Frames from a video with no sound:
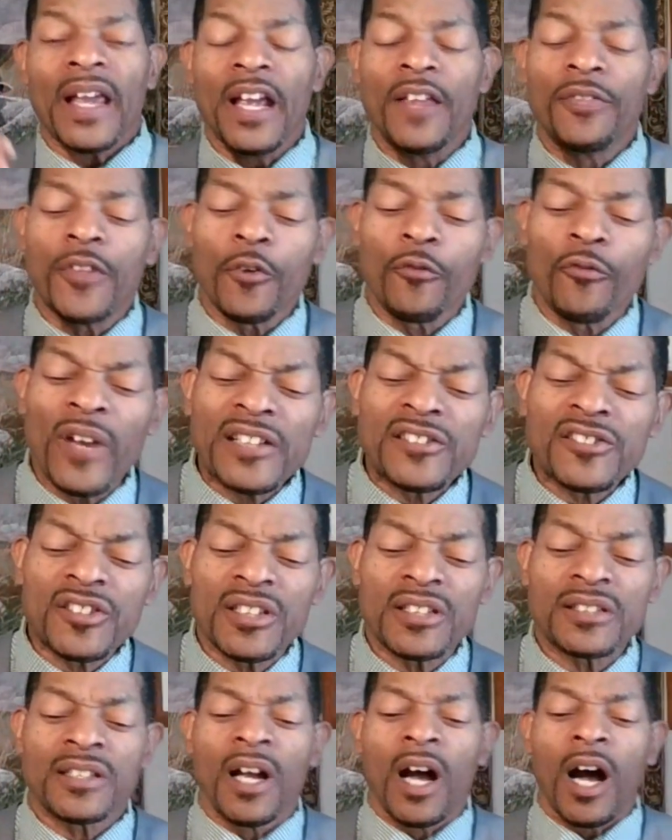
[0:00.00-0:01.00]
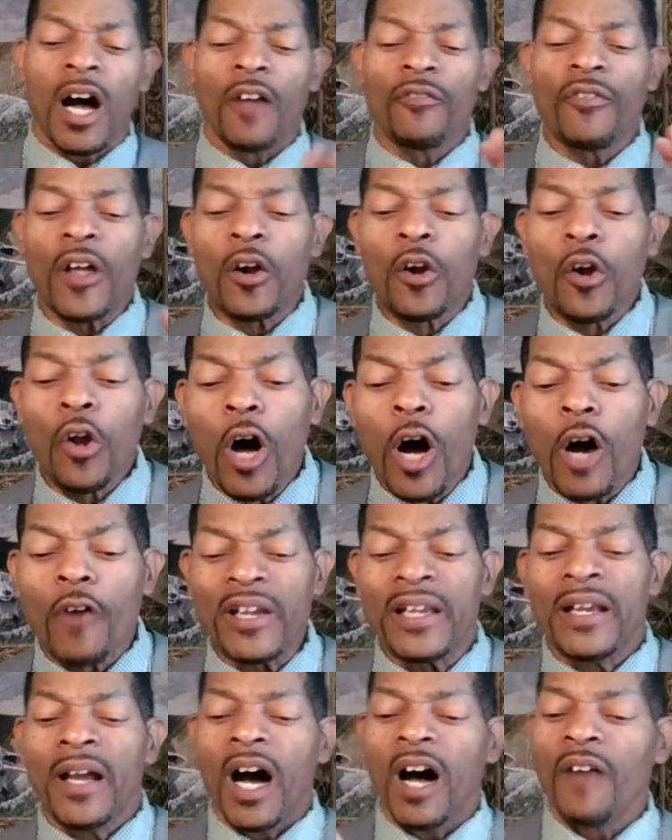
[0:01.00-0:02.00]
in the riches of the
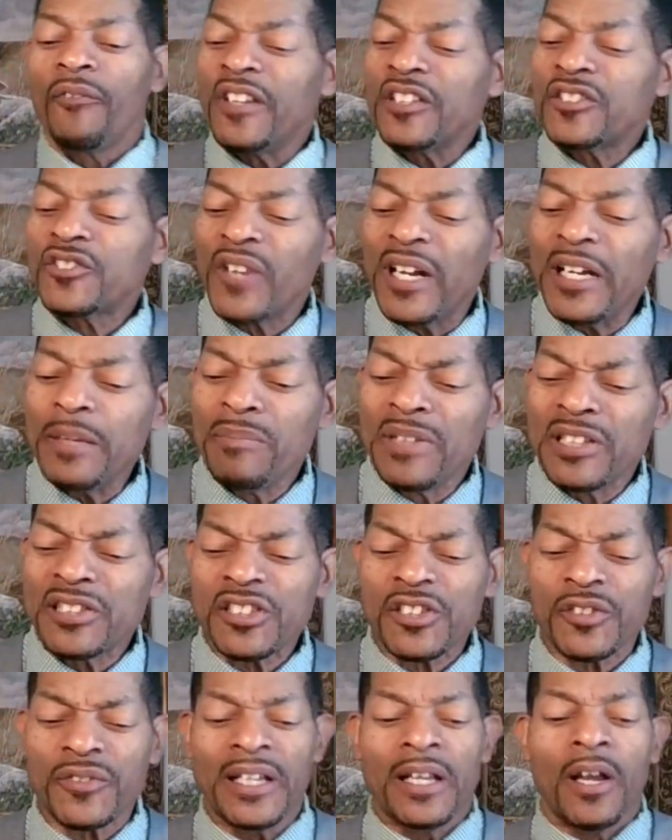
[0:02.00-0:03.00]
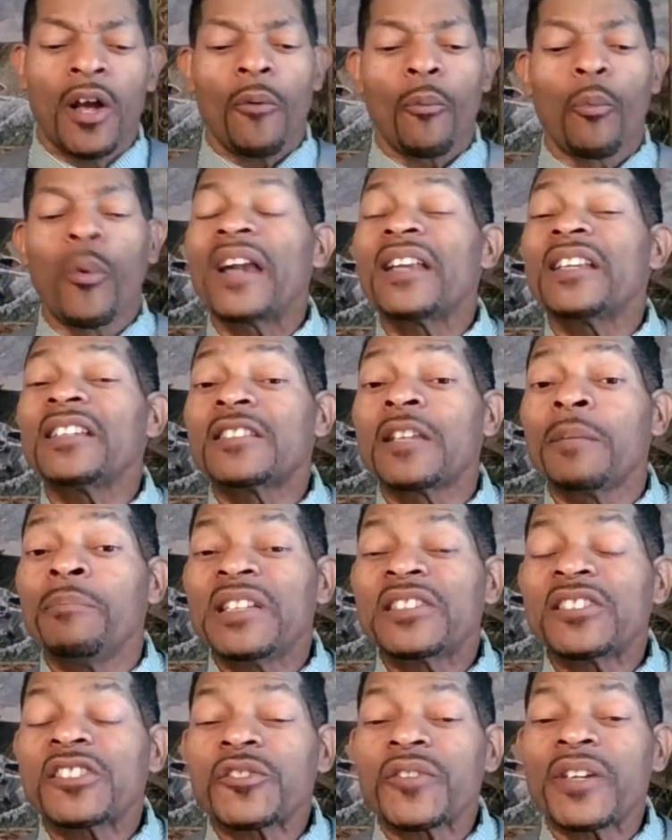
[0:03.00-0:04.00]
glory of this great mystery. What is the
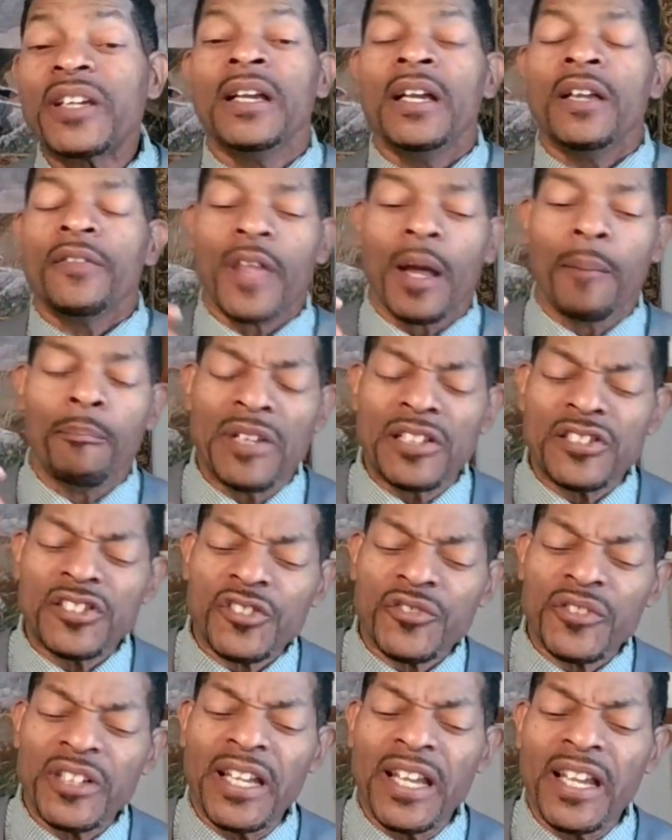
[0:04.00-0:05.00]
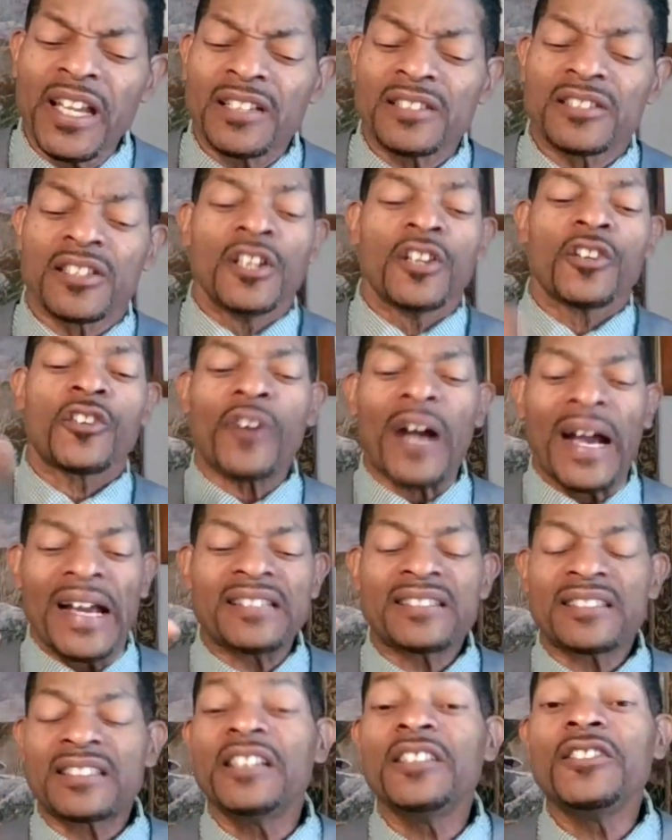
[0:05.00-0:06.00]
mystery? The mystery is
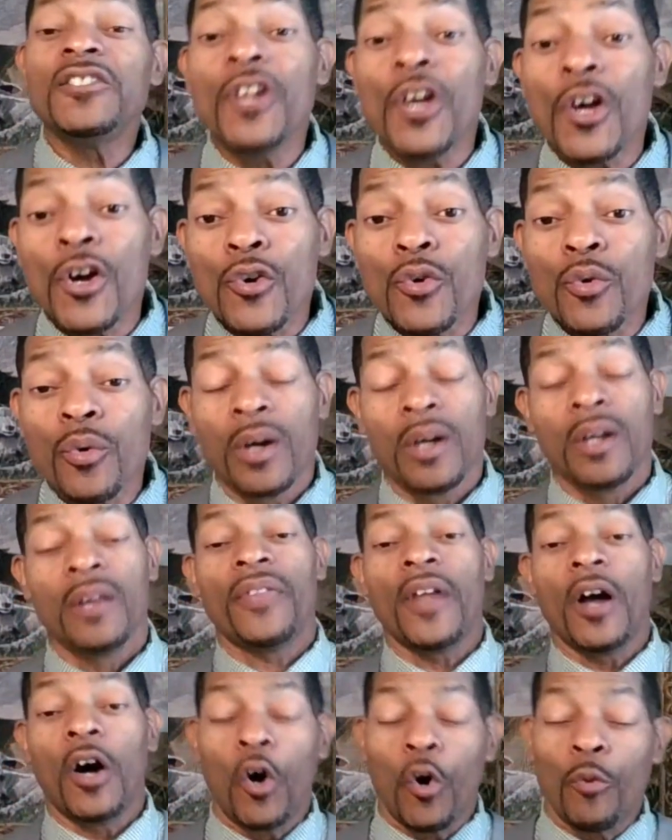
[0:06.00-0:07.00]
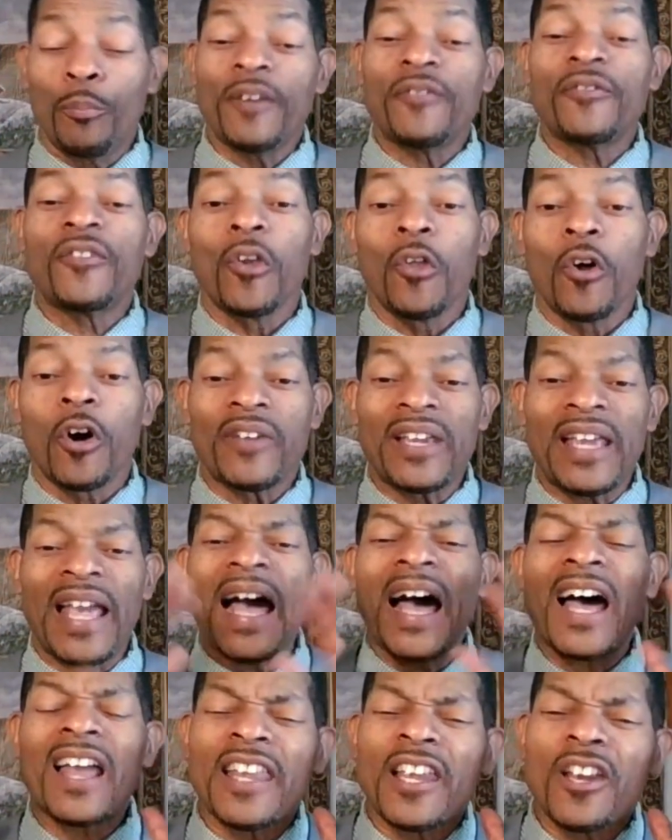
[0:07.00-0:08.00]
Christ in you, the hope of glory.
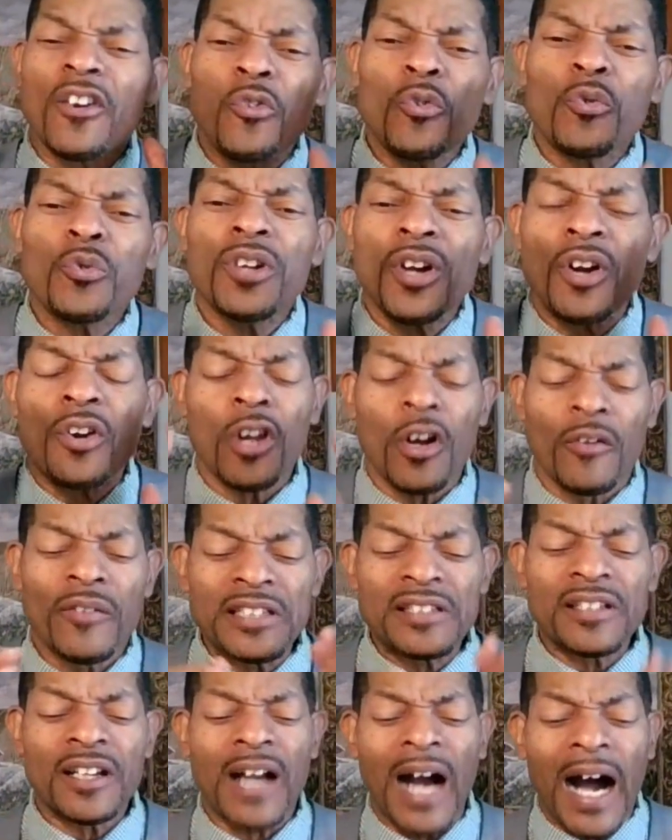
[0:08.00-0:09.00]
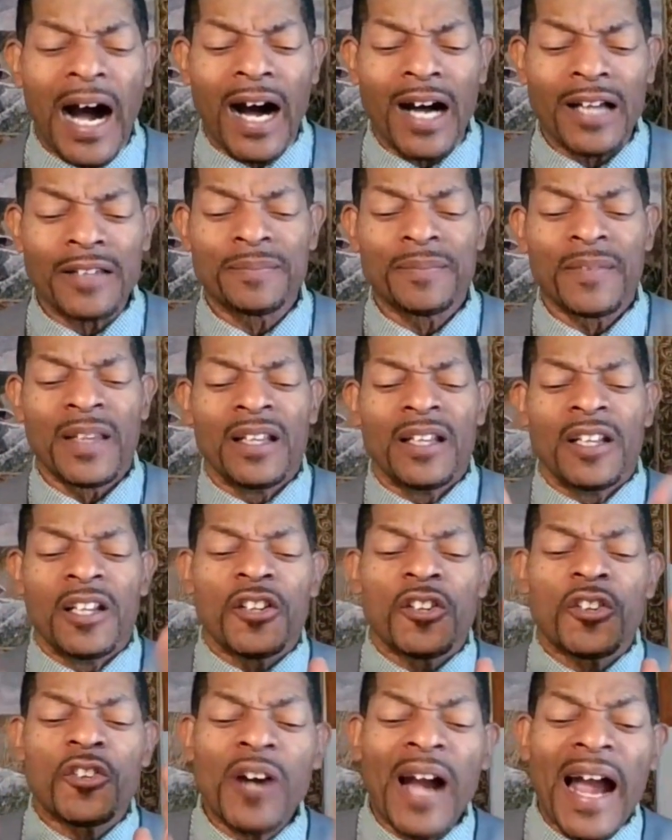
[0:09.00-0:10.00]
Hallelujah. Glory to God.
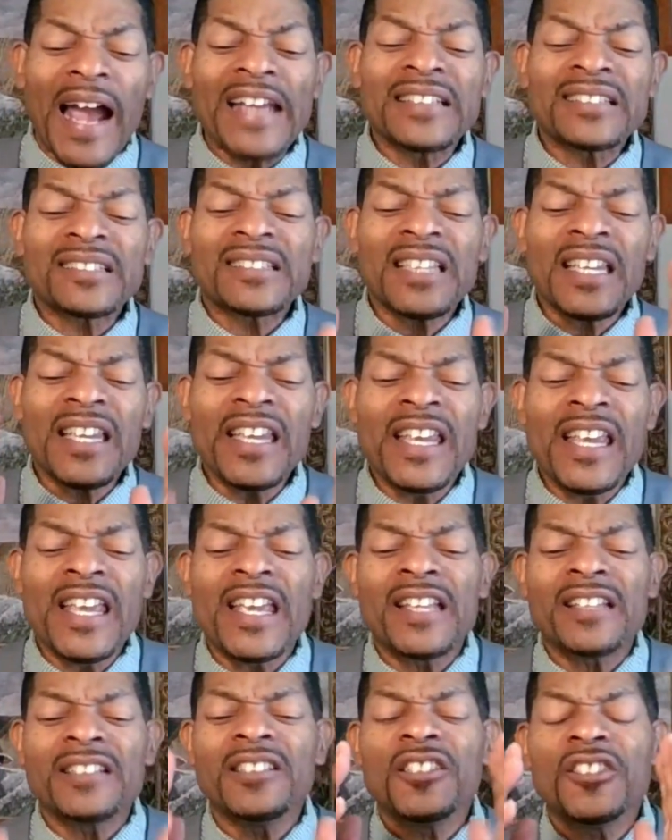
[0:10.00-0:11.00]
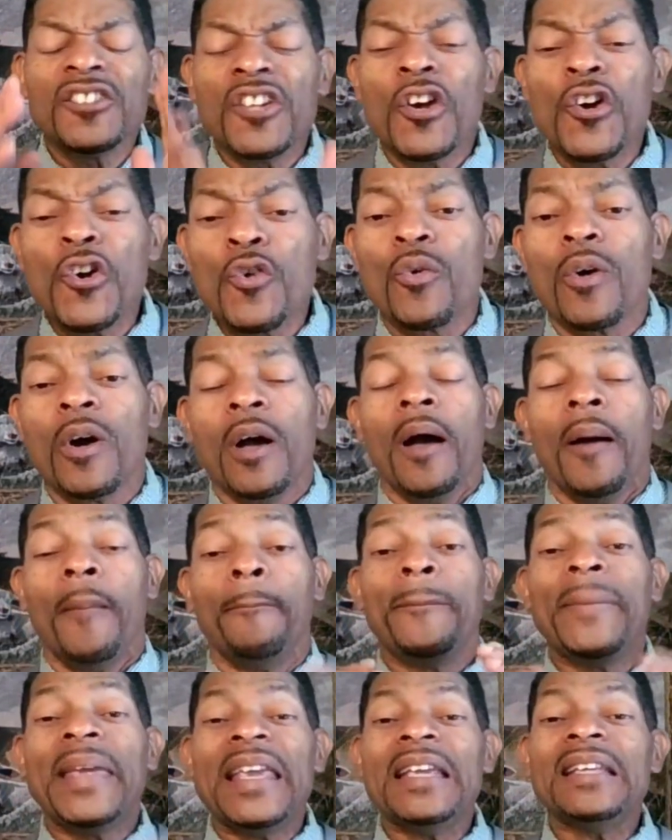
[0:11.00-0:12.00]
Christ in you
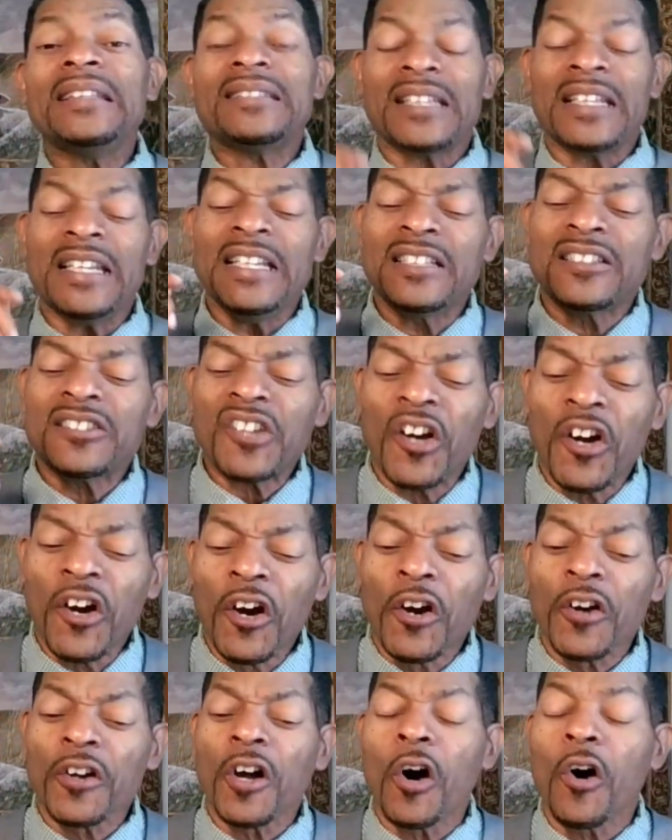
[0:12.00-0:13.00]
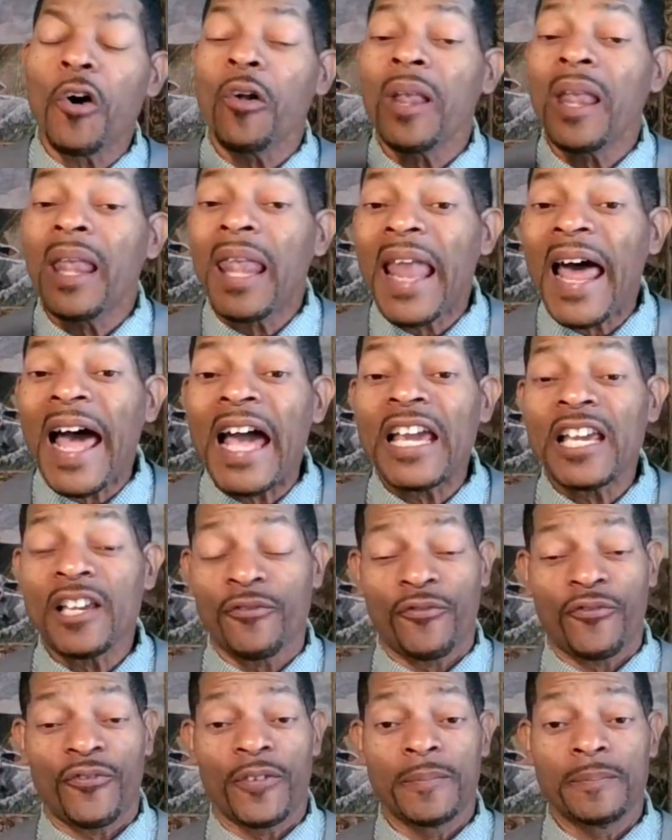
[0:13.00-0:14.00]
means eternal
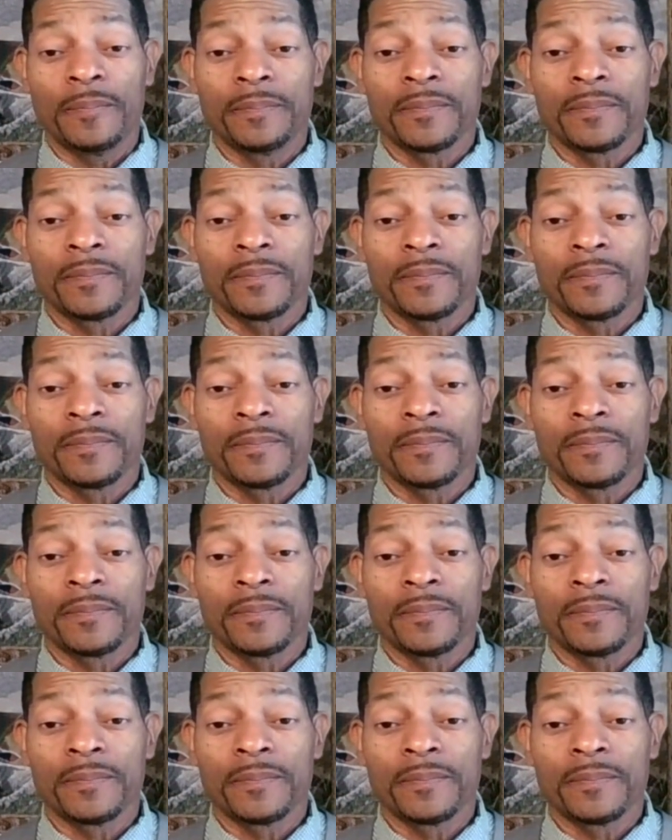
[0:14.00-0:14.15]
life.